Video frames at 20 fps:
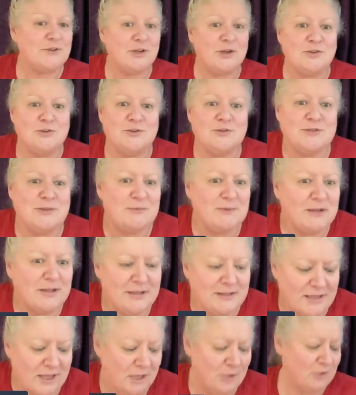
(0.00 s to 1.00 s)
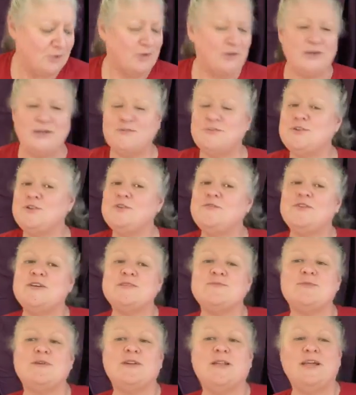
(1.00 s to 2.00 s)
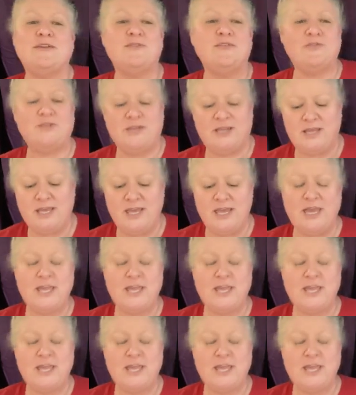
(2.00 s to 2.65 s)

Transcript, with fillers: to go do something like that. You don't have to do a Facebook Live every day.